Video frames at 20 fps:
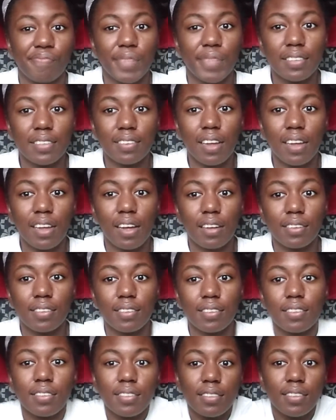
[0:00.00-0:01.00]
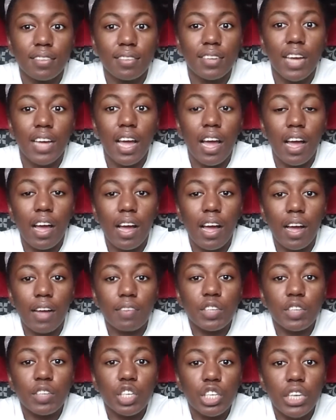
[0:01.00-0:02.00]
sucks.
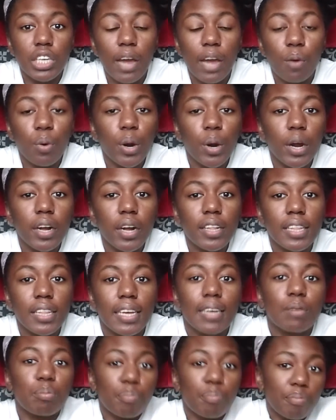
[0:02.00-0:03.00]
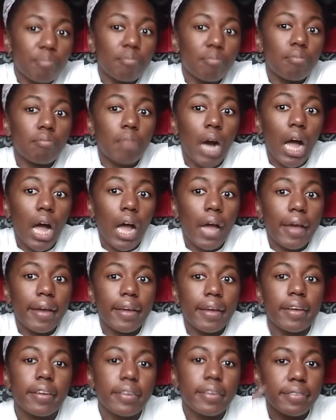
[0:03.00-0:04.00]
Have a good day at work. Like,
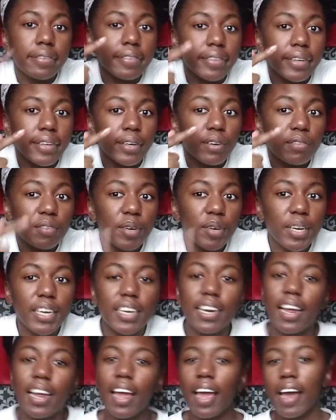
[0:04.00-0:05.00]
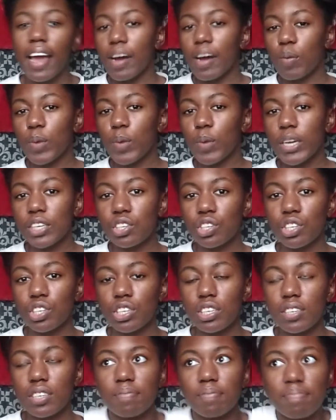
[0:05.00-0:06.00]
bye. Get over it. Which,